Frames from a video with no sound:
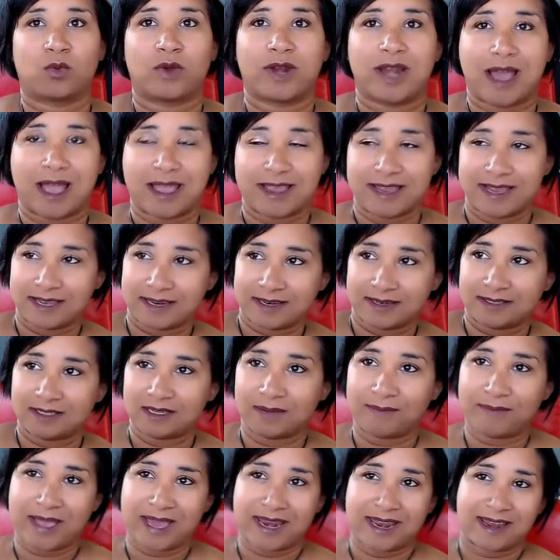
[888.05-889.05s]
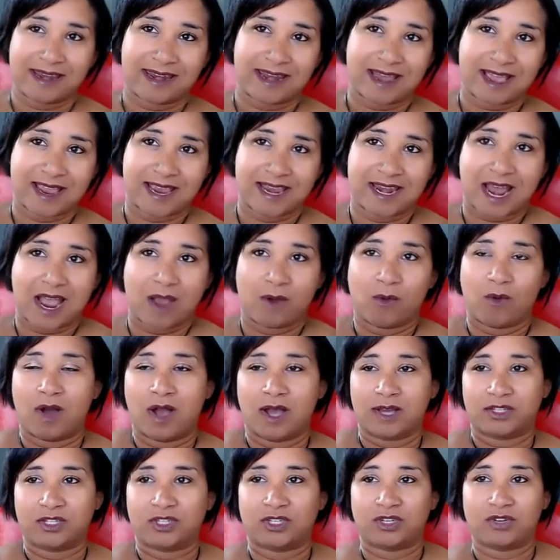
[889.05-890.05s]
When I get into bed at night, I
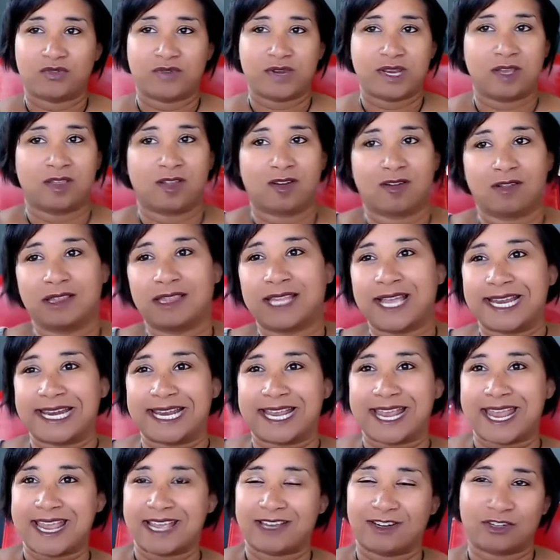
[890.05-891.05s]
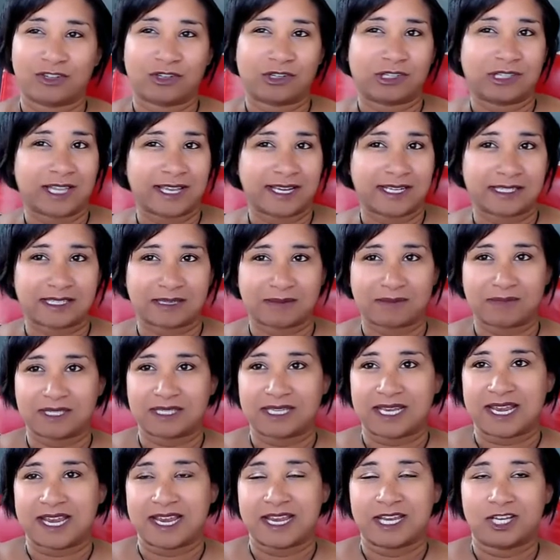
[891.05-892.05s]
want to either light a candle, light some
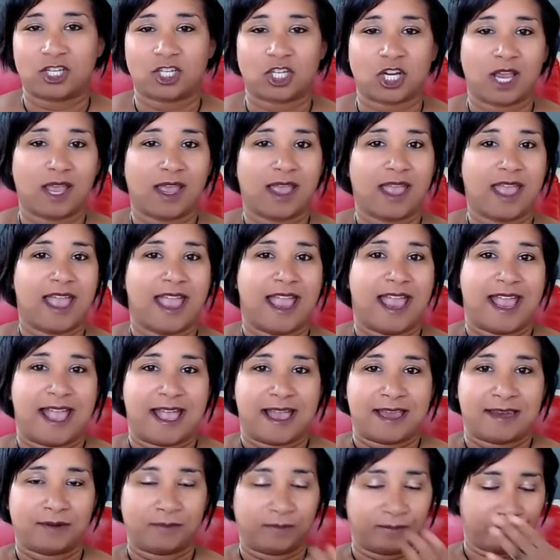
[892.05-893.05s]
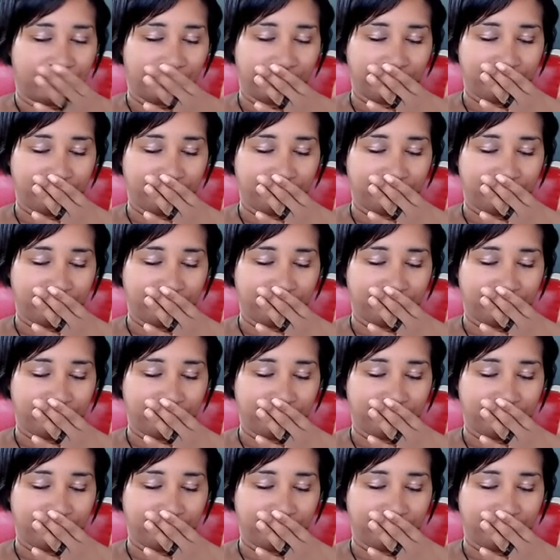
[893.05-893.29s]
sage, and